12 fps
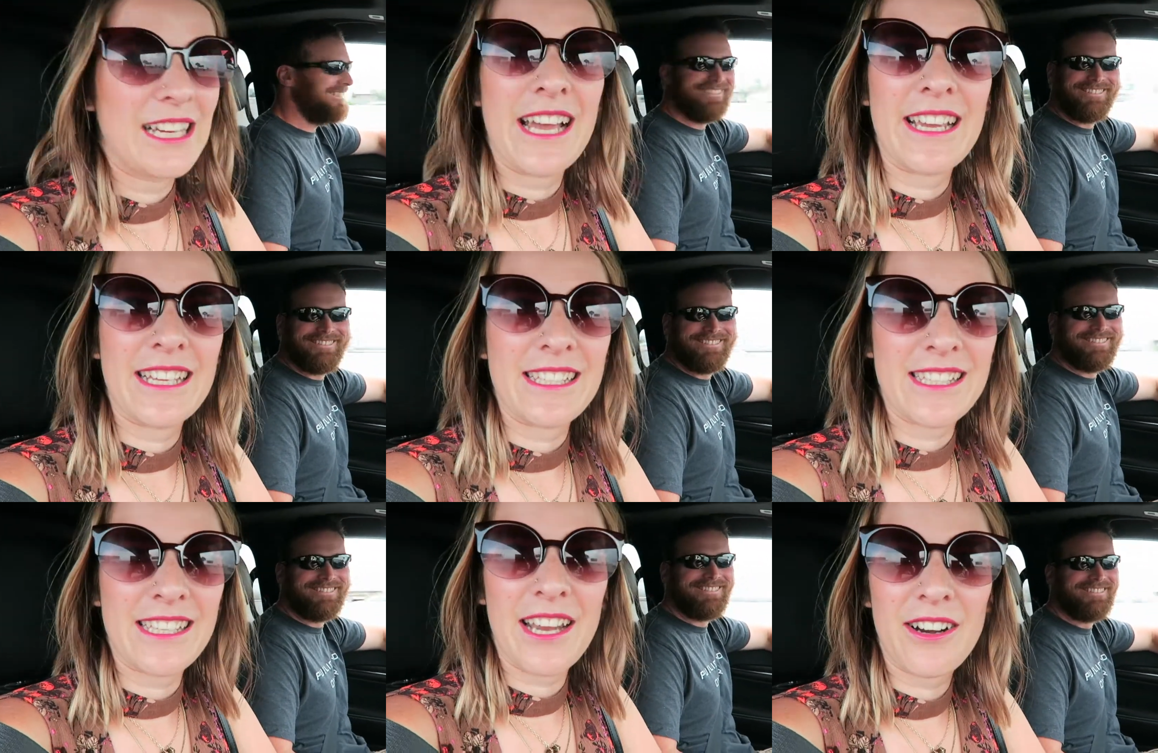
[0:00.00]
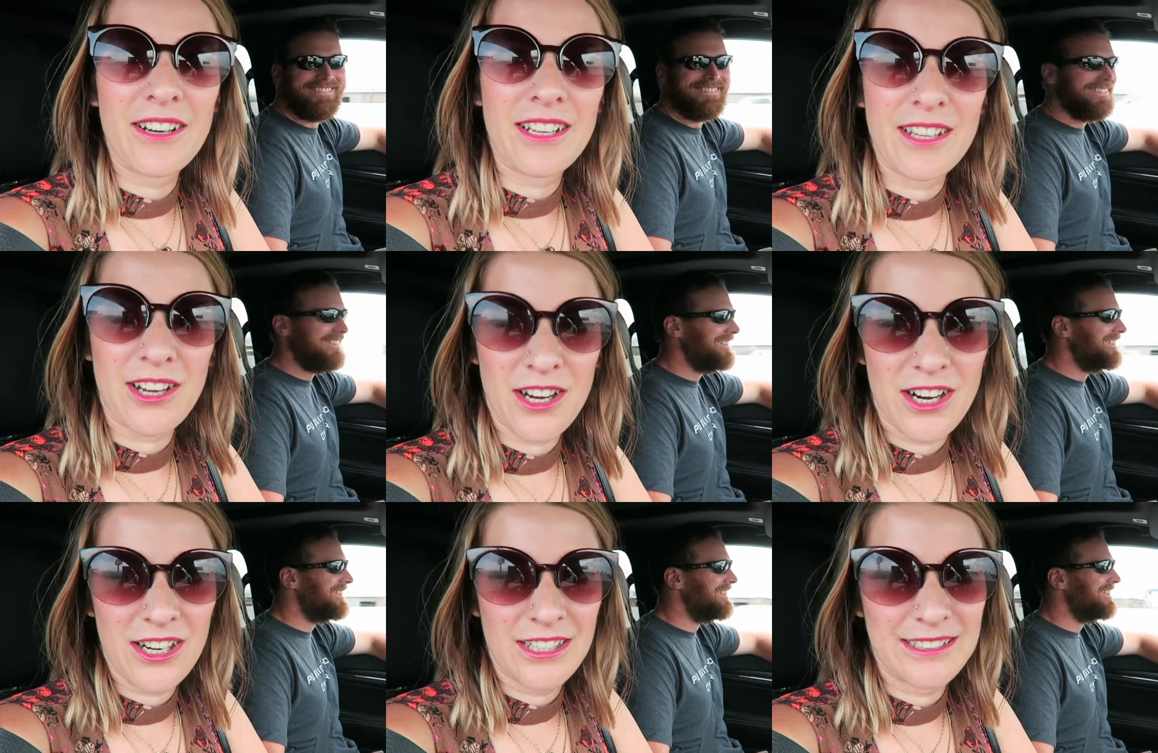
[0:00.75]
Speaker 1: I get scared in the
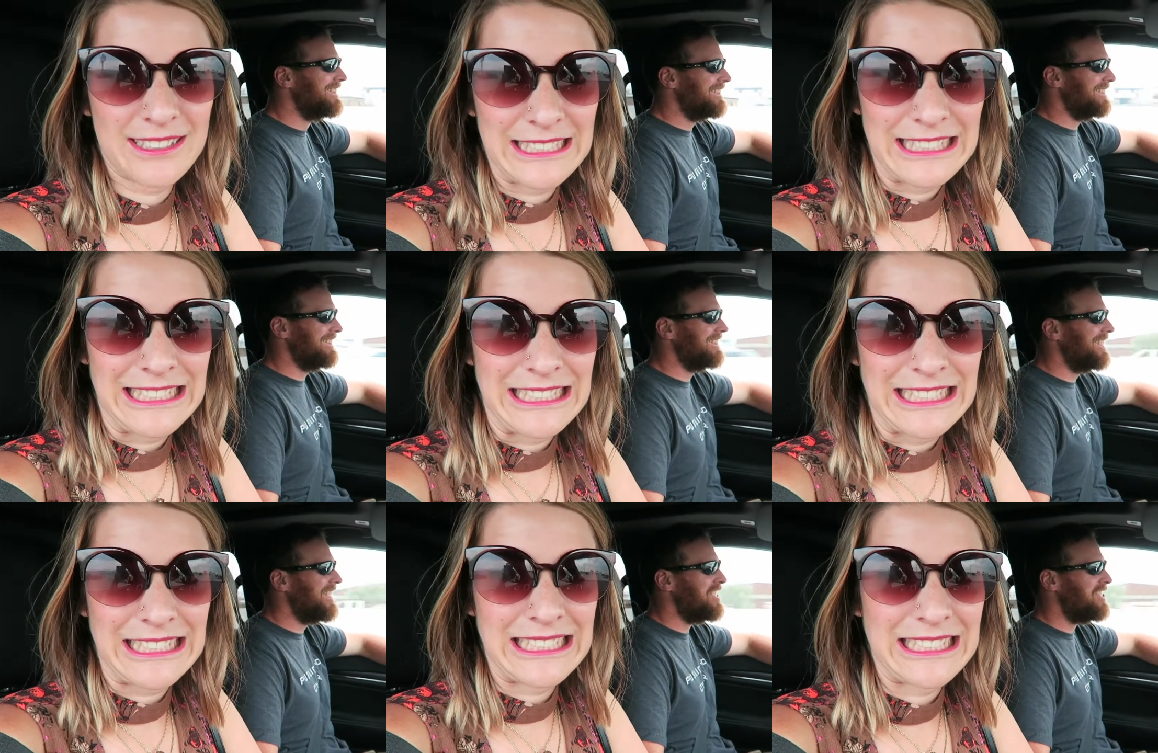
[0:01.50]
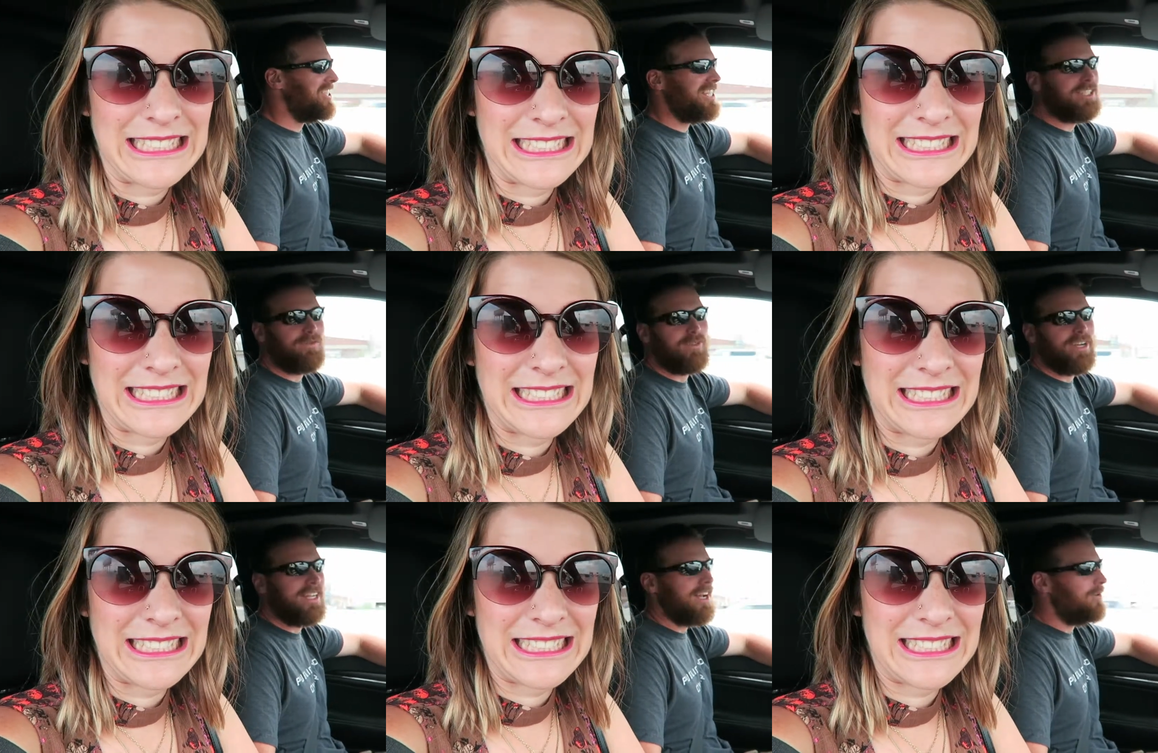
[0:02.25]
car. She gets
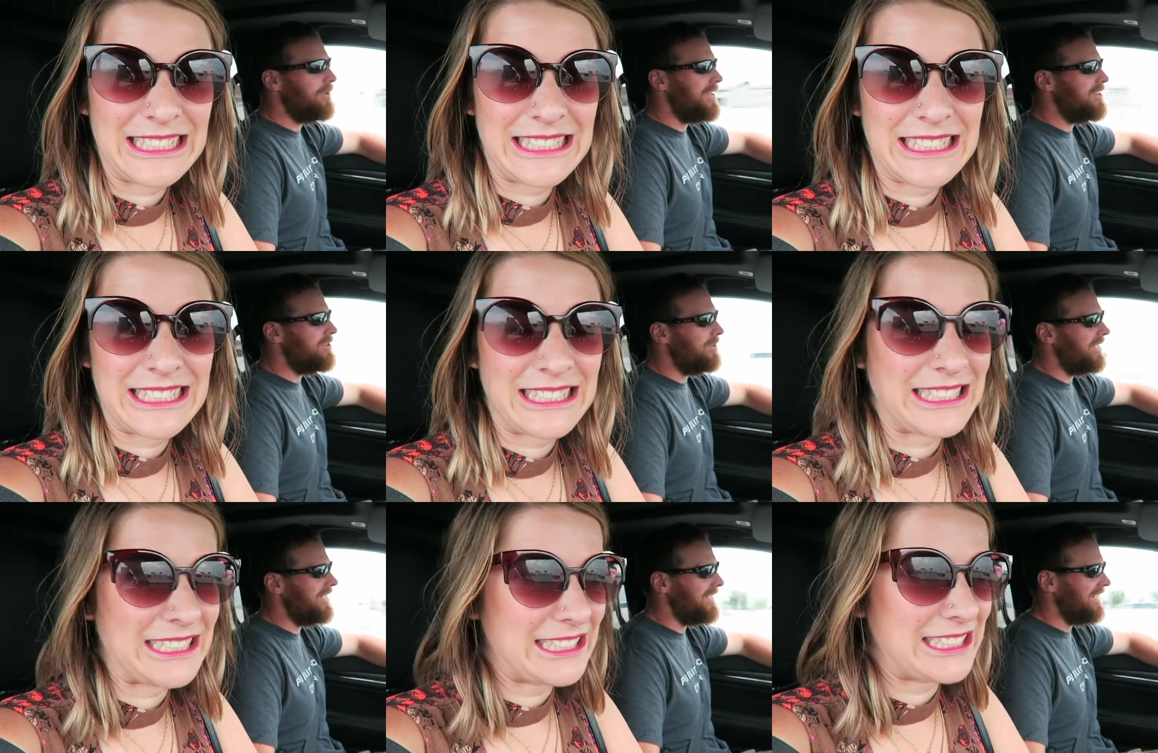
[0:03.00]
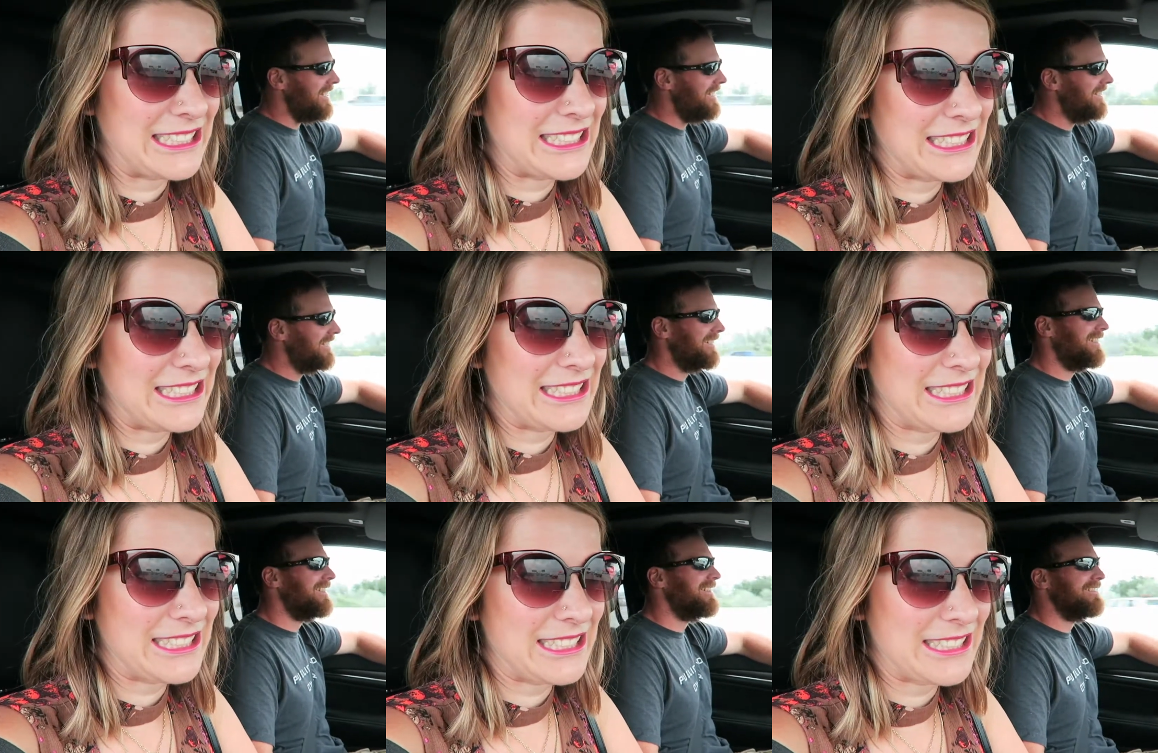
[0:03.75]
freaked out way too easy.
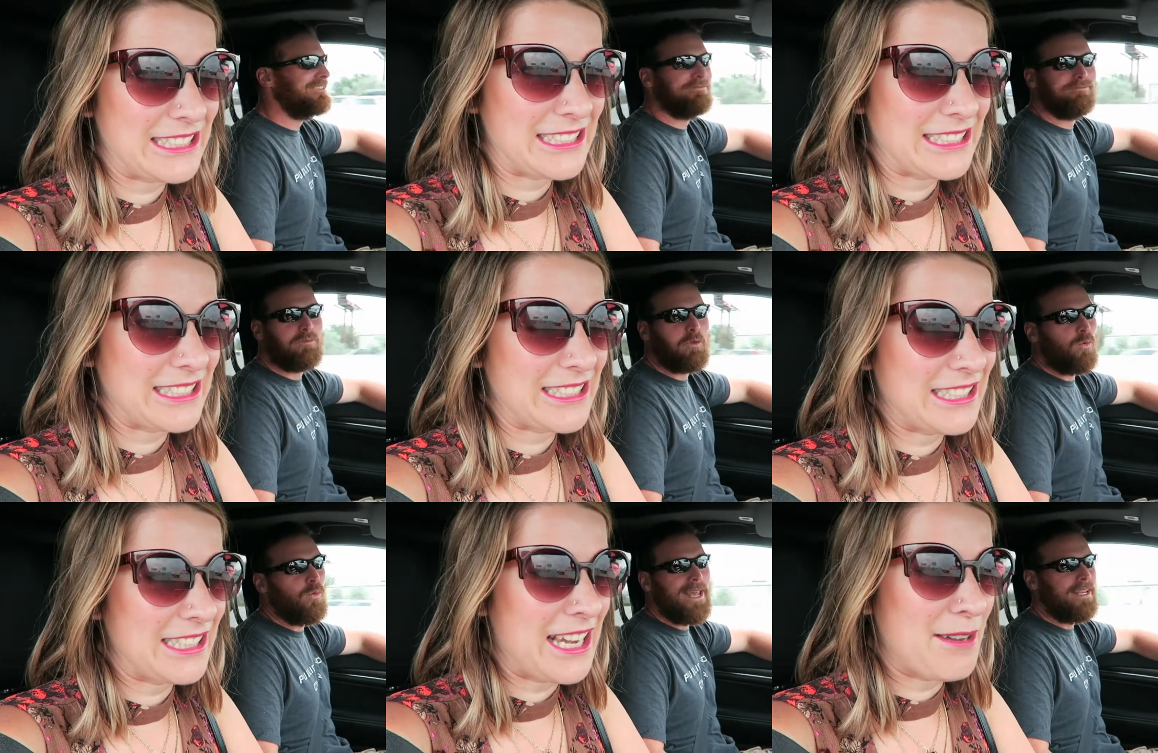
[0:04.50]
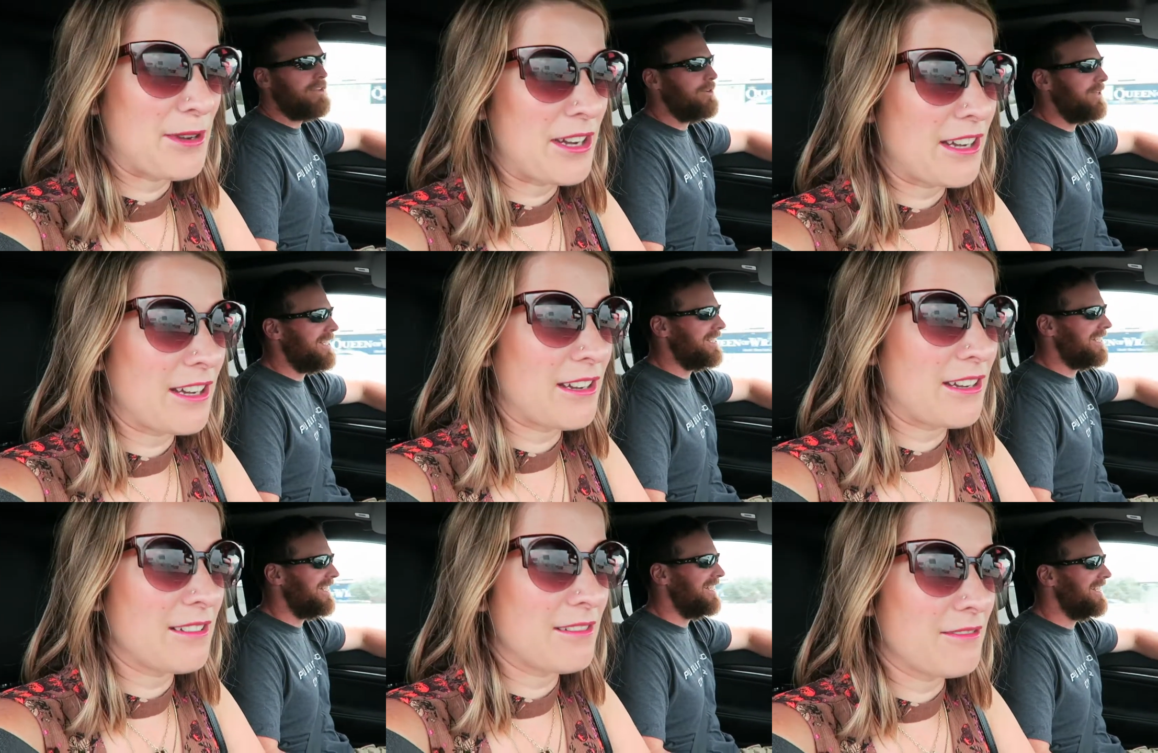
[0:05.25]
Speaker 2: Way I'm too a,
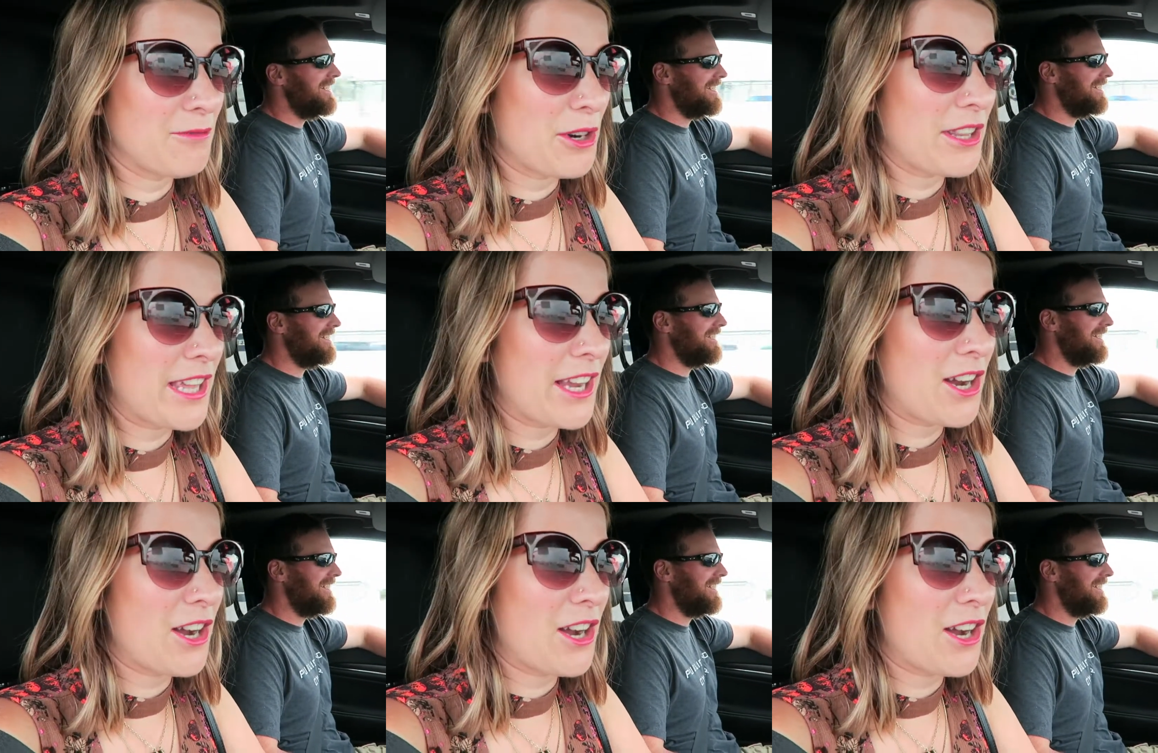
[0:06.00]
easy. What do they